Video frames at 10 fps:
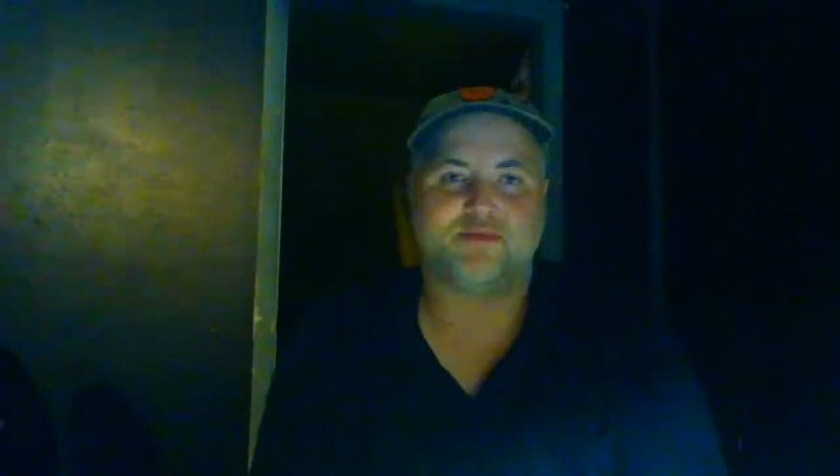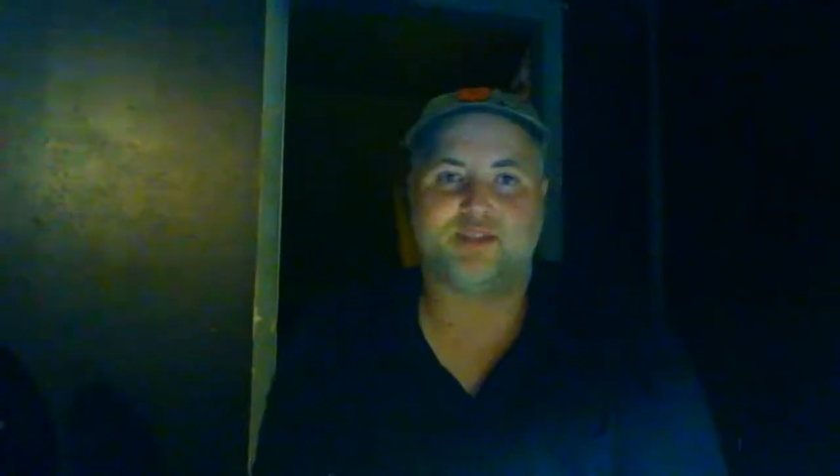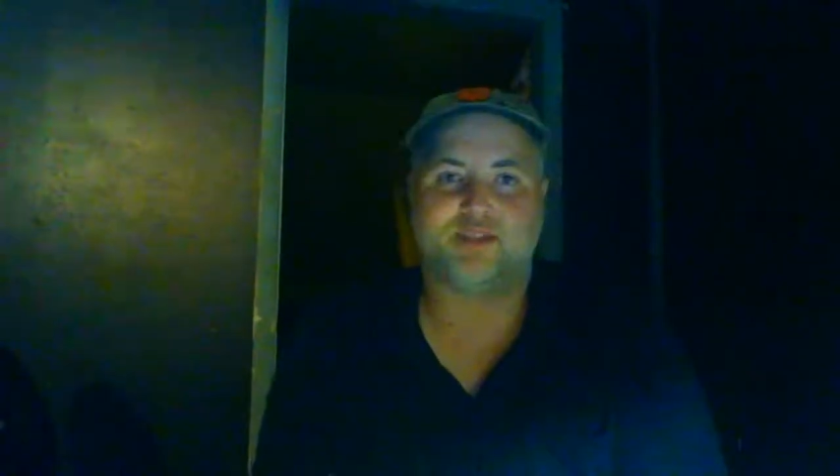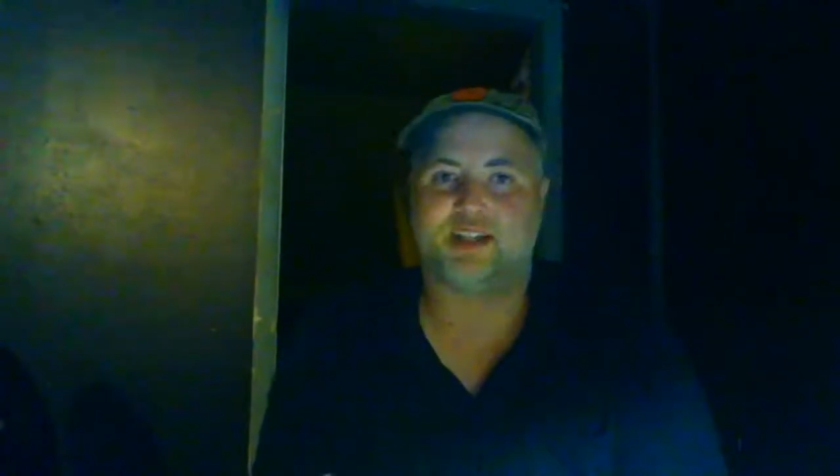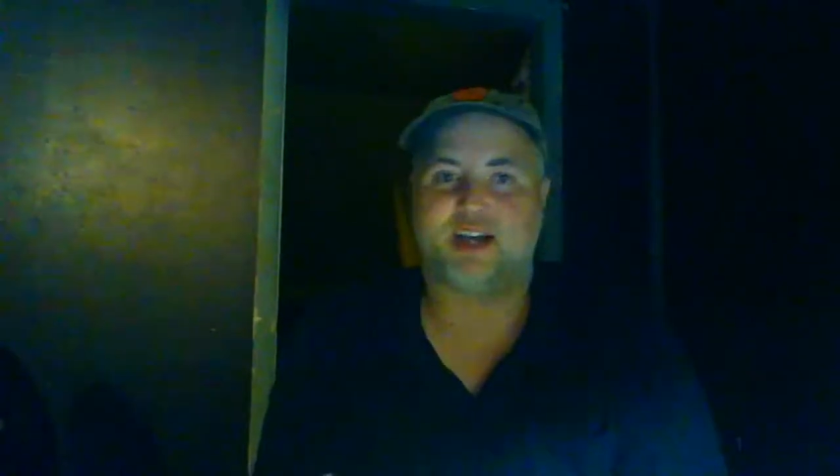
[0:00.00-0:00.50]

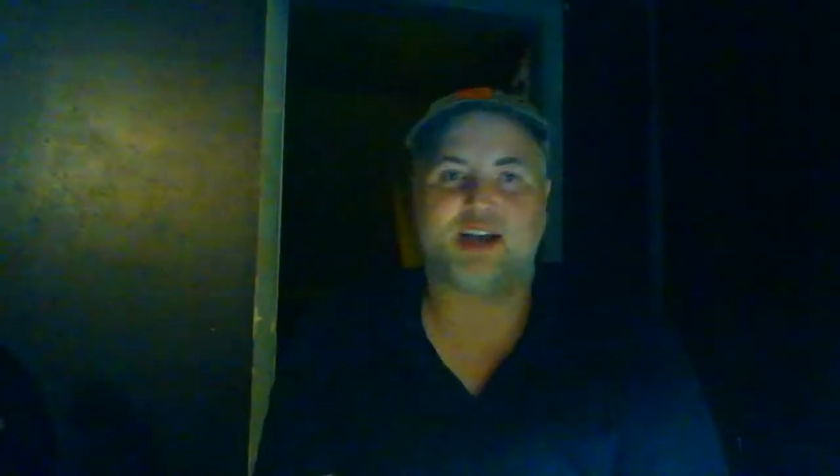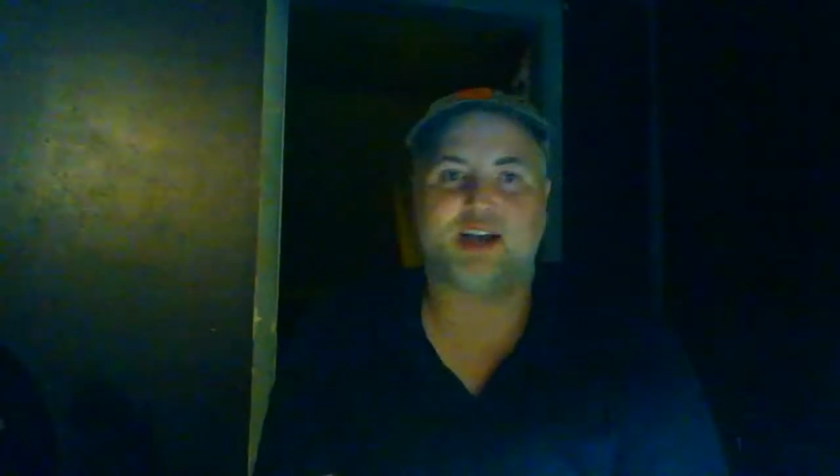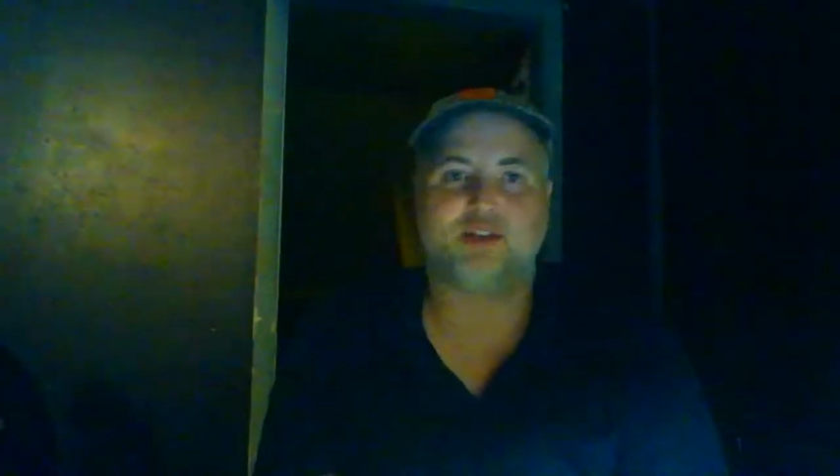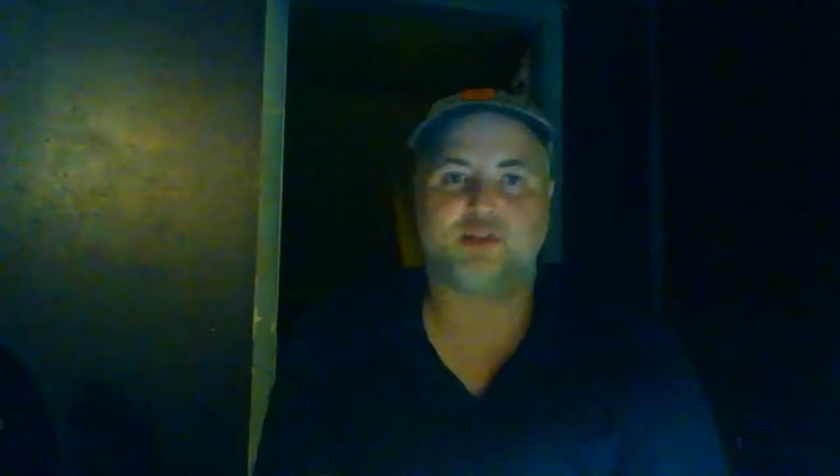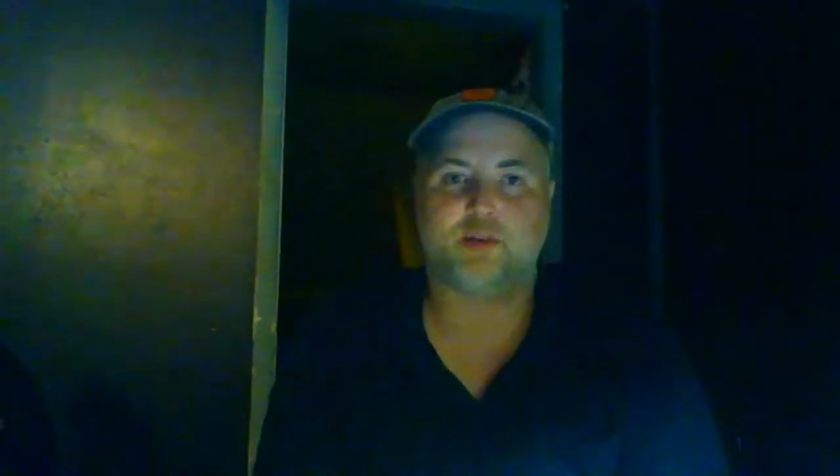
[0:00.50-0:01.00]
to the
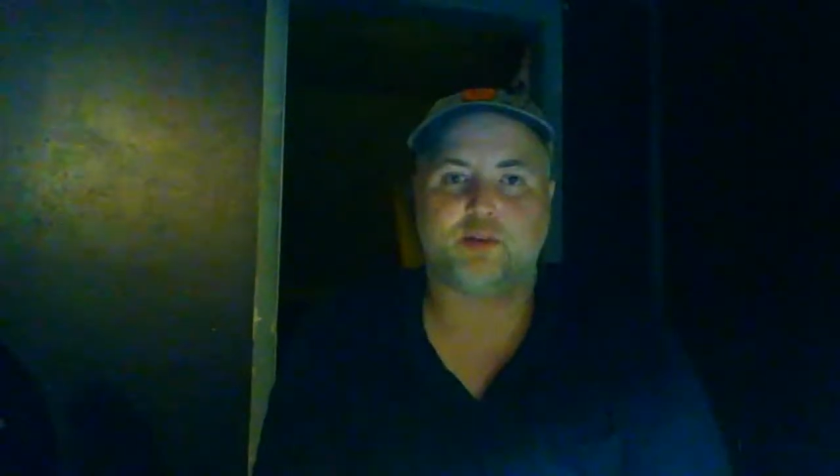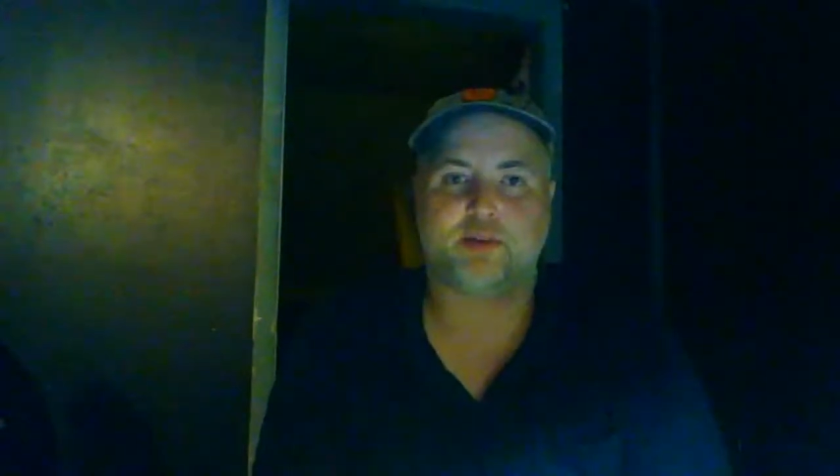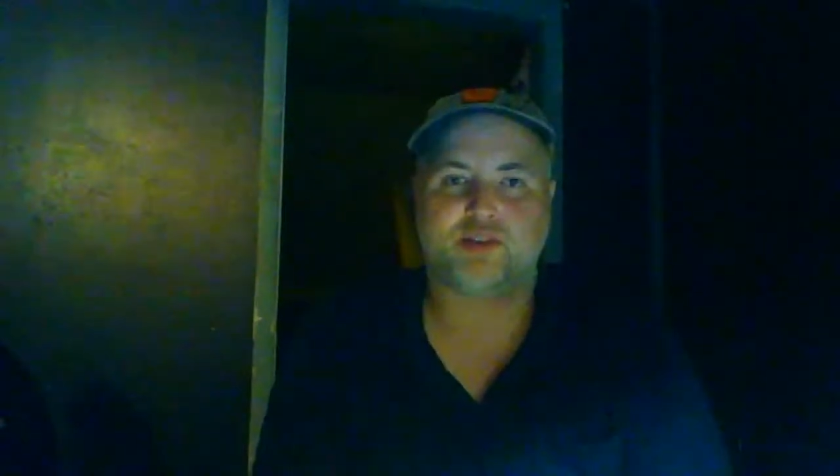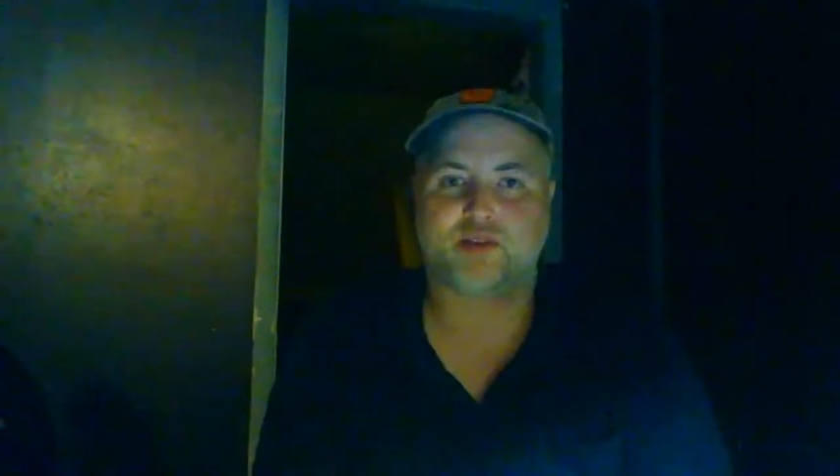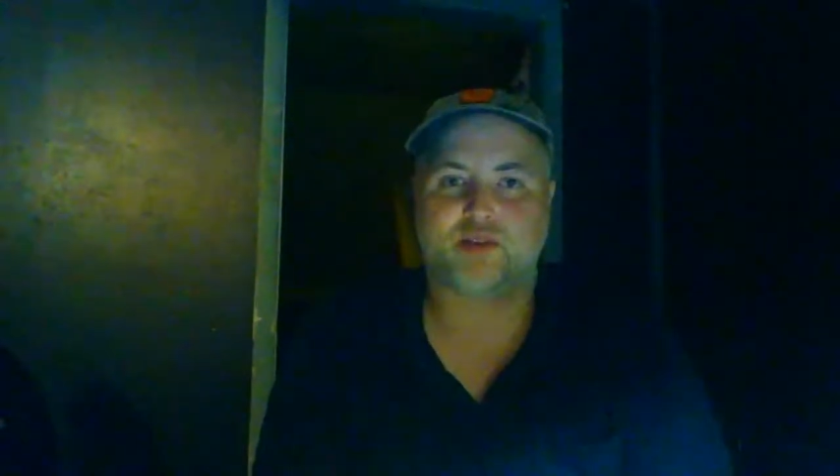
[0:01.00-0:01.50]
college, you pretty
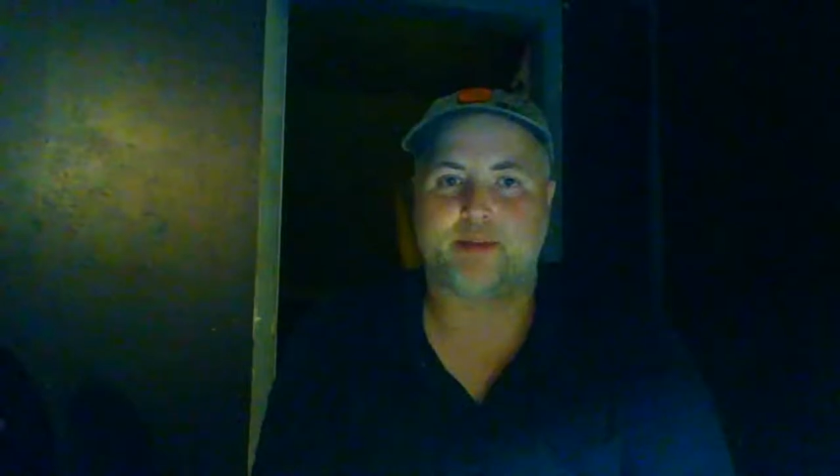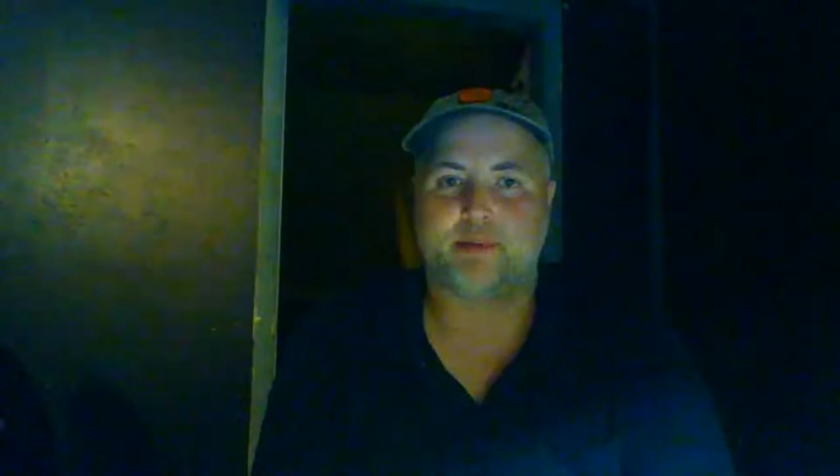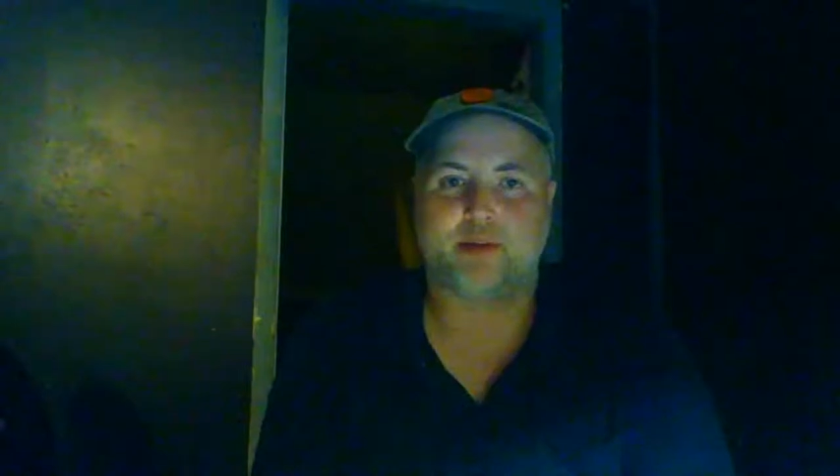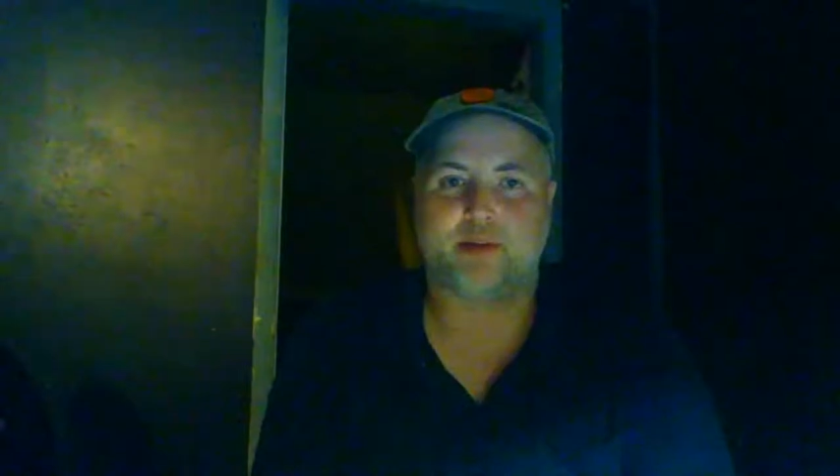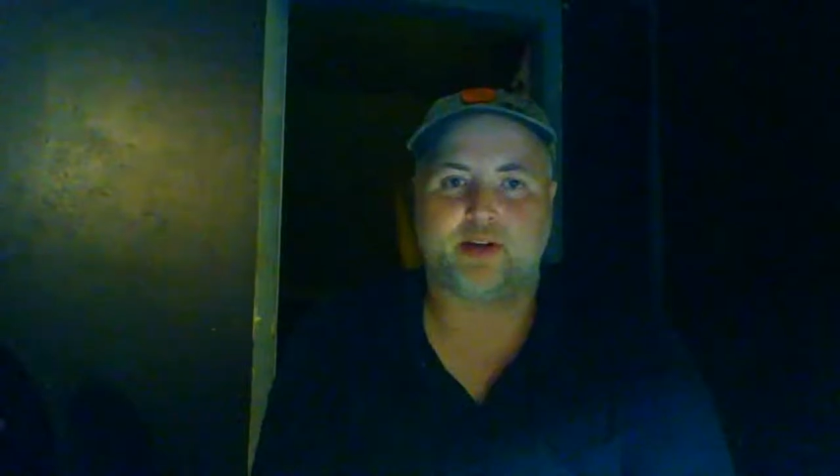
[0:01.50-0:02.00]
much dropped the
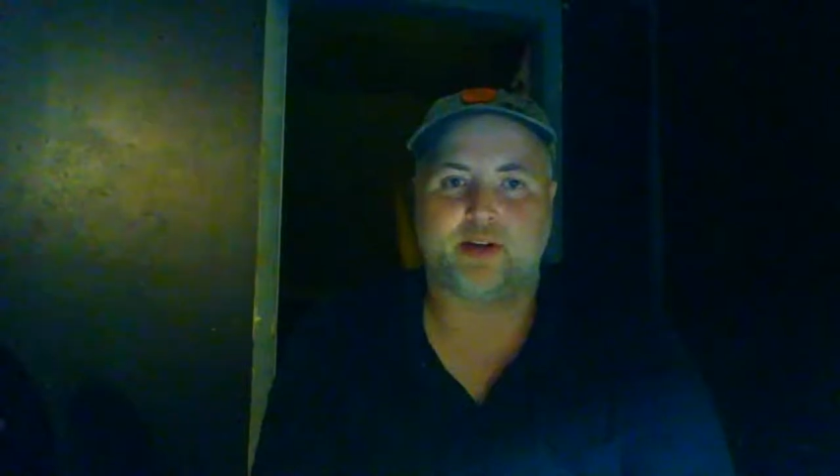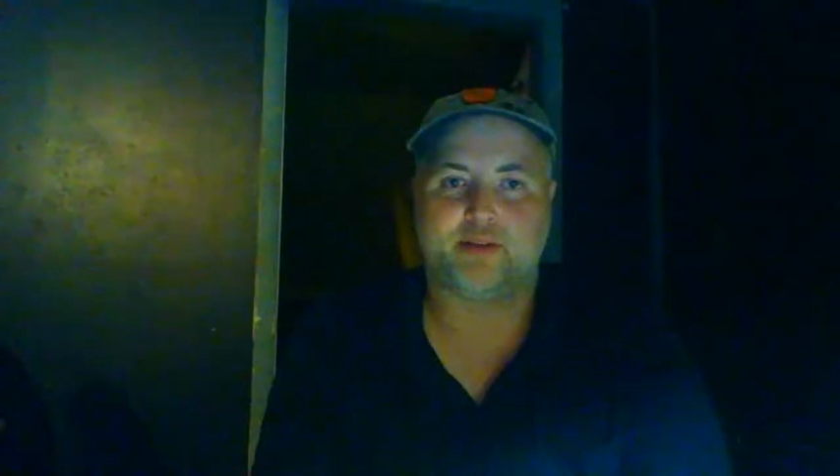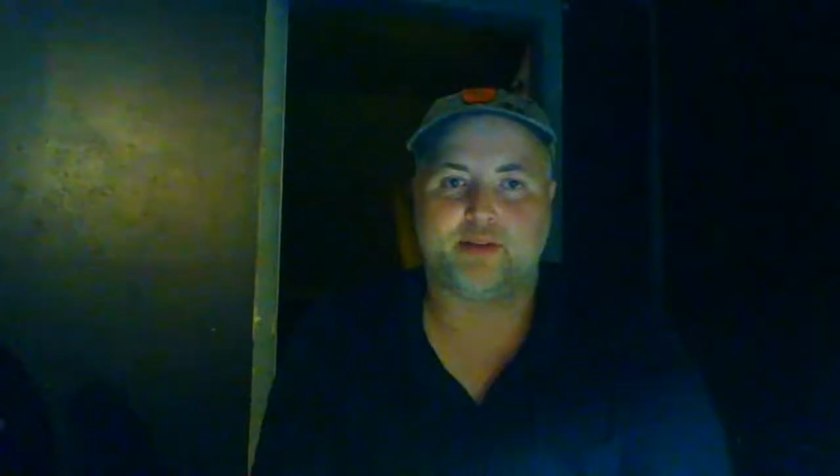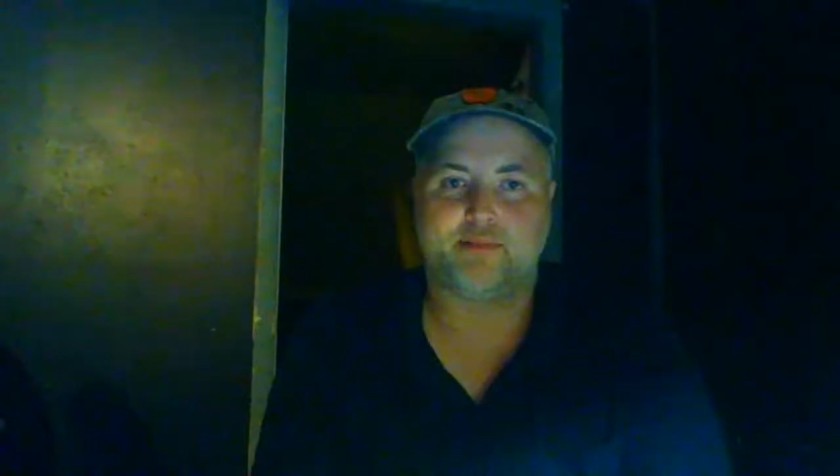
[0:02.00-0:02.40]
ball.